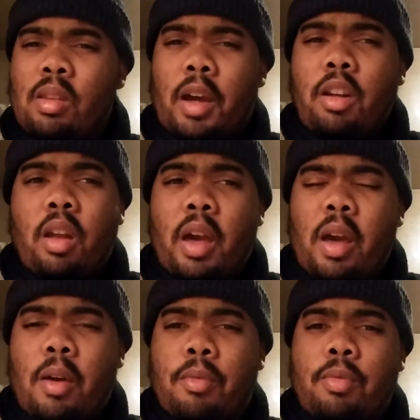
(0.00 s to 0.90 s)
I didn't
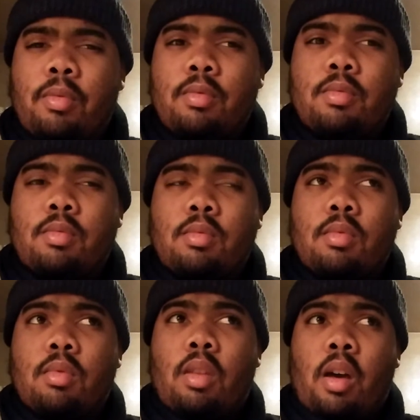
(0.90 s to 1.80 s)
have
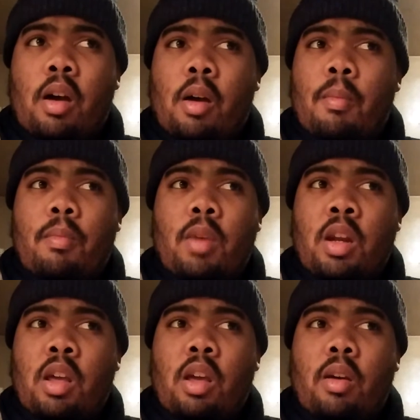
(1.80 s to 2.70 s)
I
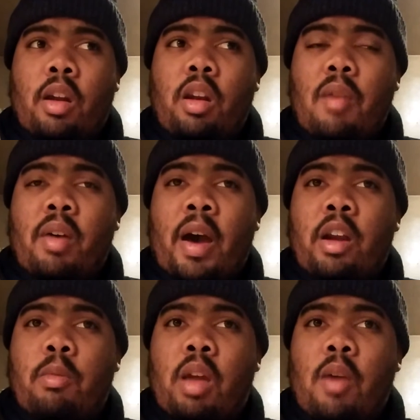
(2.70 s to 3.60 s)
didn't have an
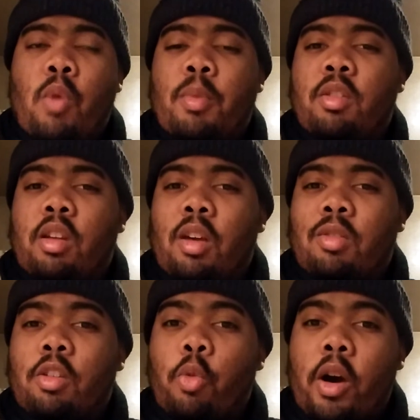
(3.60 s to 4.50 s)
item that represented
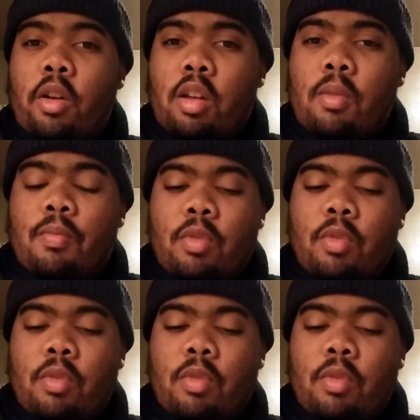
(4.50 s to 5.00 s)
asexuality,